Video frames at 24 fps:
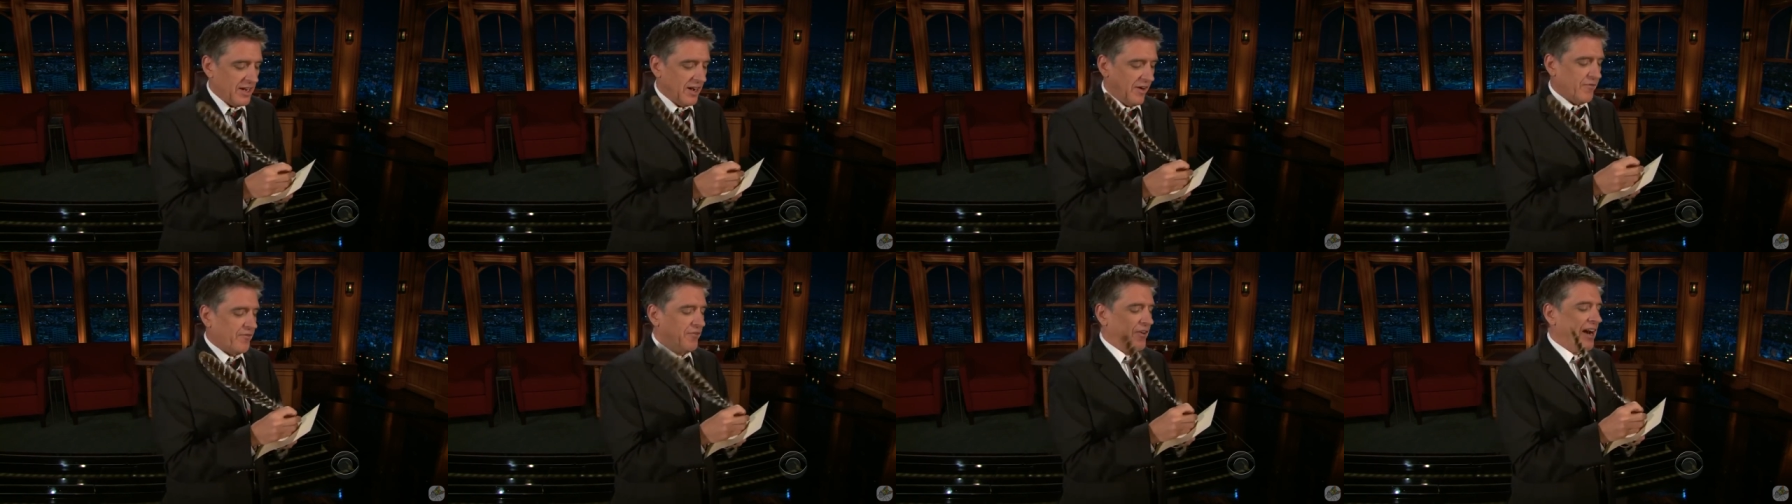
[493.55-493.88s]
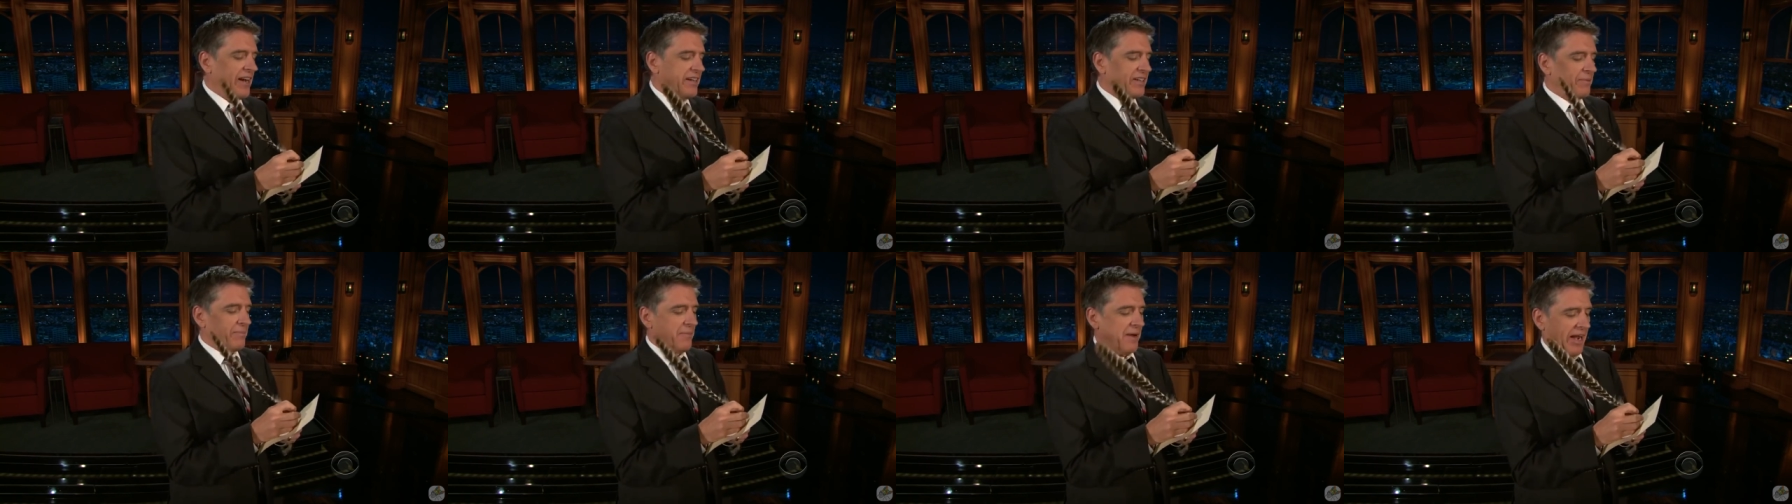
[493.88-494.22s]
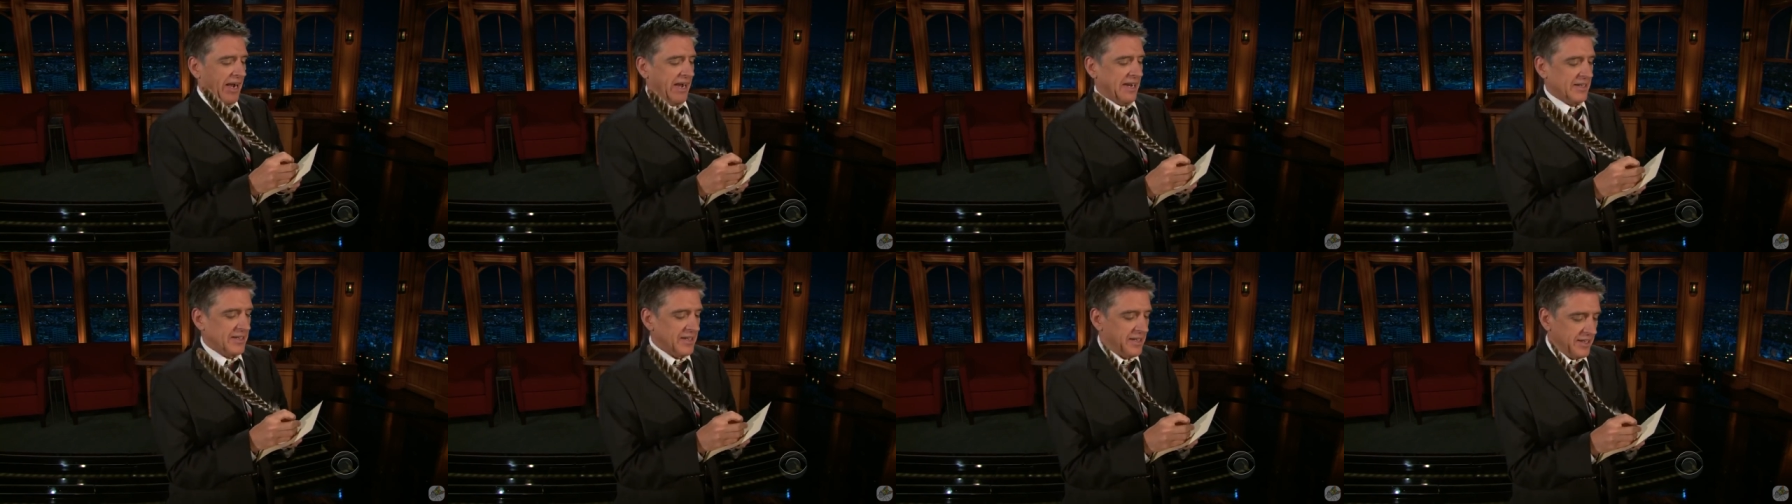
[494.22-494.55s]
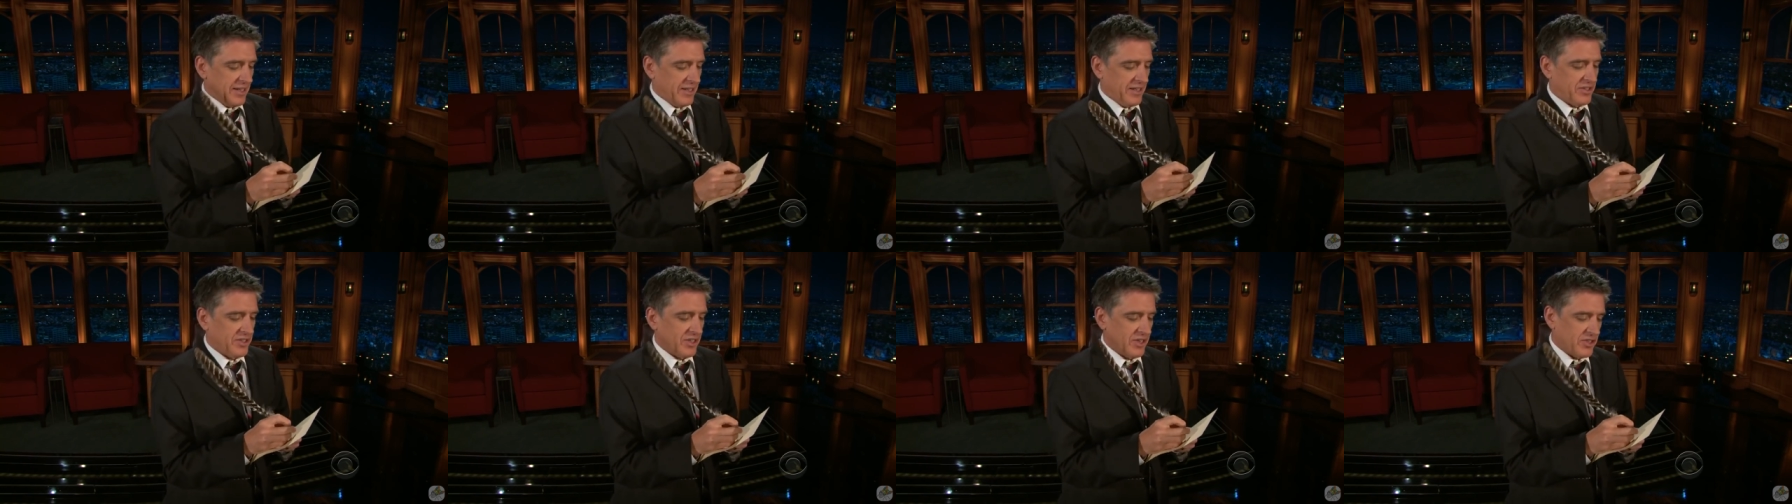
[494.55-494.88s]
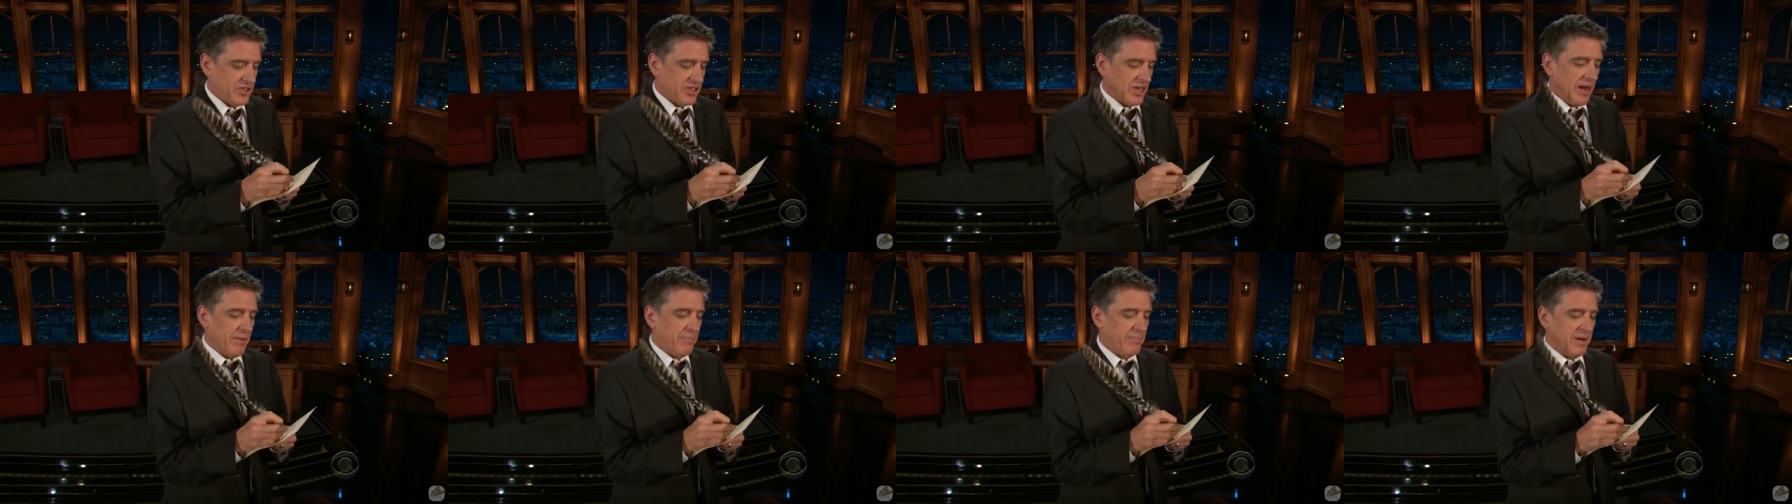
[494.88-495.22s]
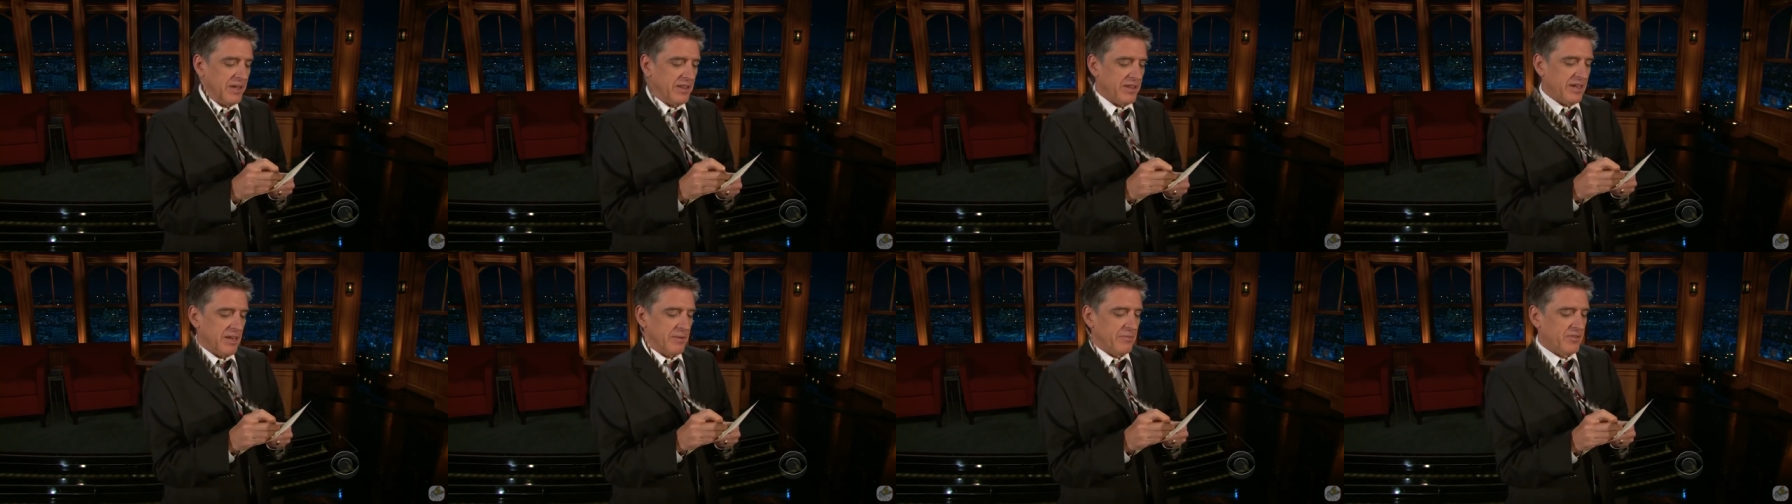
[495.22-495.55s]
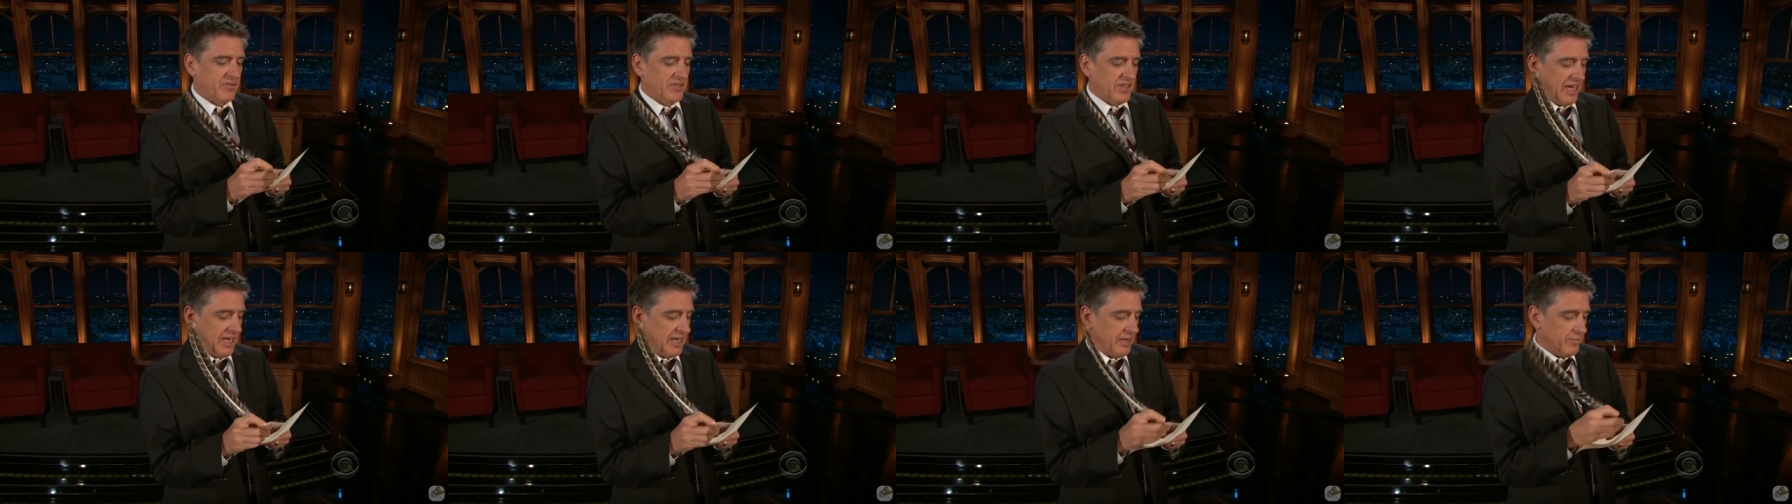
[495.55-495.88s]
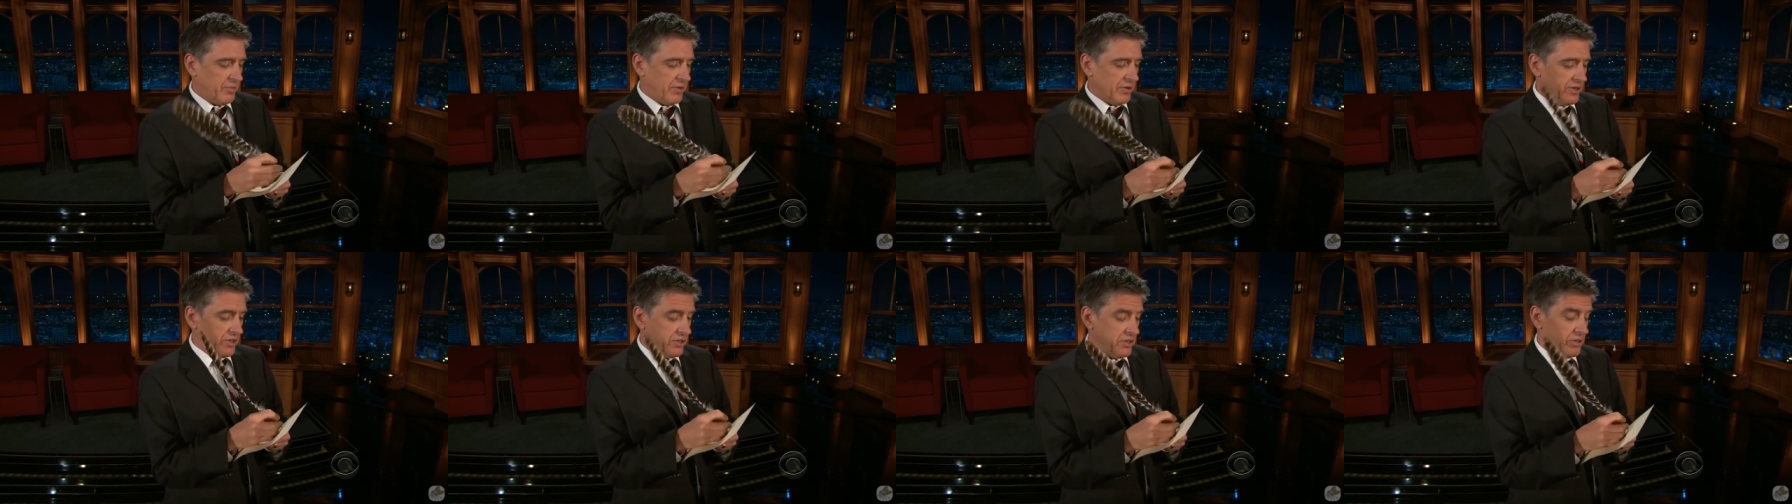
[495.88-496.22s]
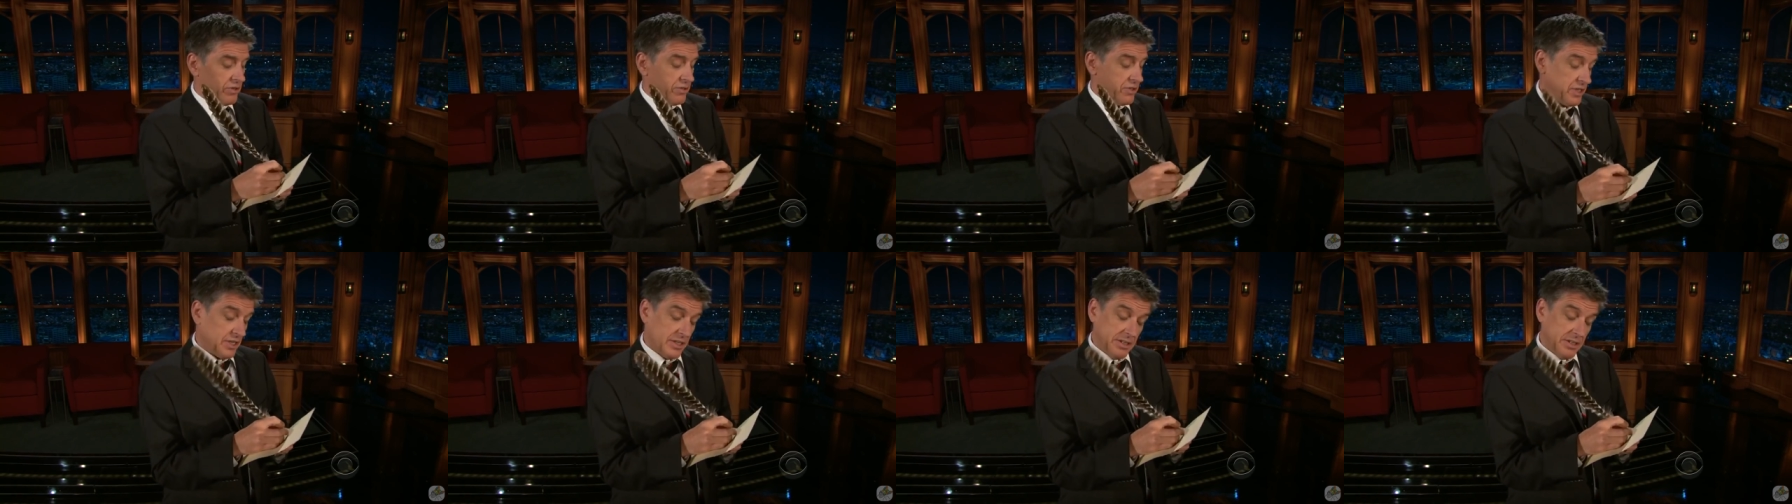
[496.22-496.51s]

a friend of mine is a chap by the name of Danny Bonaduce.